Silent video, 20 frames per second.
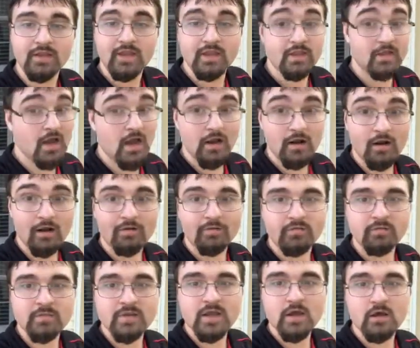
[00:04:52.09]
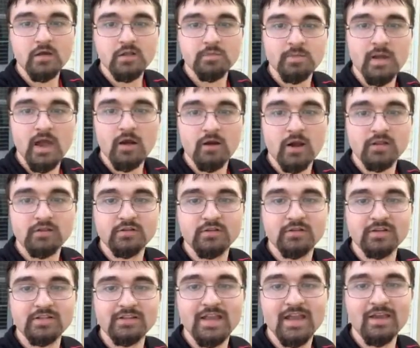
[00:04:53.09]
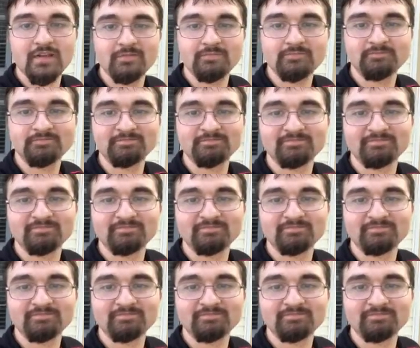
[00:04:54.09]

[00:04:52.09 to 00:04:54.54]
And God offered me all his power, I turned it down.